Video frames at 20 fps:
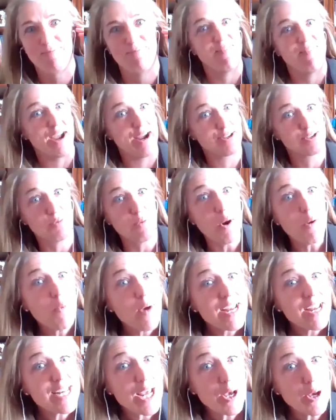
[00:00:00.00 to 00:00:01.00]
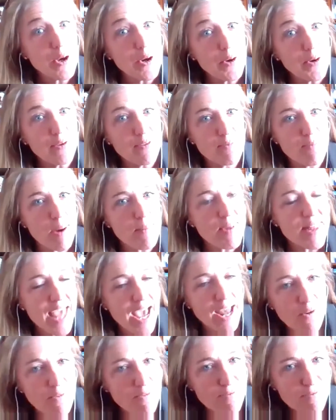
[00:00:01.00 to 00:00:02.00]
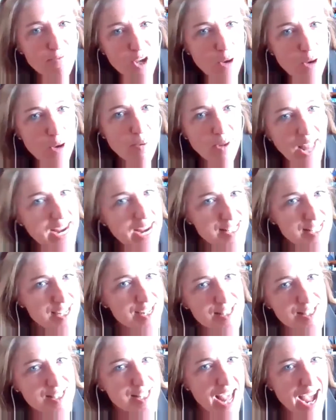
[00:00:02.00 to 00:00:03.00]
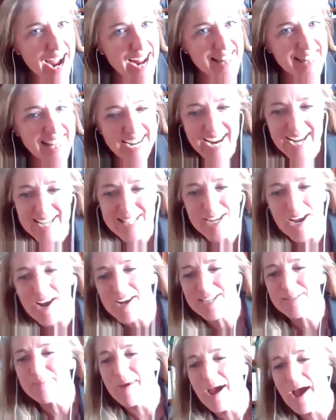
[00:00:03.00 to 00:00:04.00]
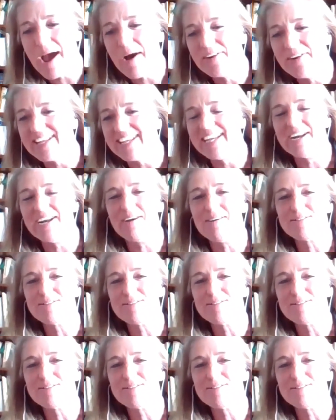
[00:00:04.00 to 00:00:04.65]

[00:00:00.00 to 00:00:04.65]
that's what we do. Remember that complacent slide that I talked about? You know,